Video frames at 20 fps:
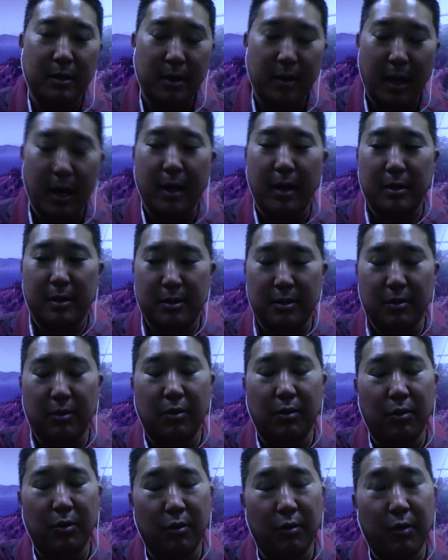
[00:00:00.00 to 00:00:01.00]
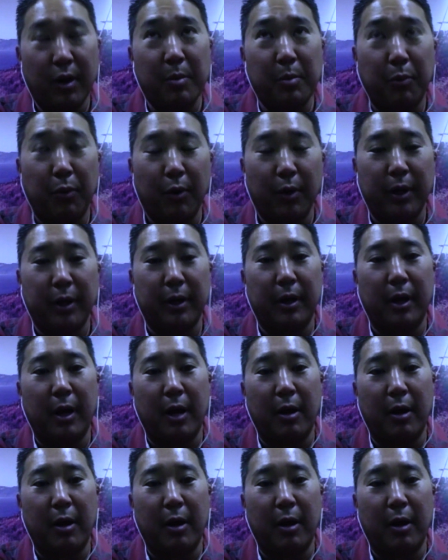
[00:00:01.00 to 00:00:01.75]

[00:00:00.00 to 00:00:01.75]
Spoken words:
Yeah, so great point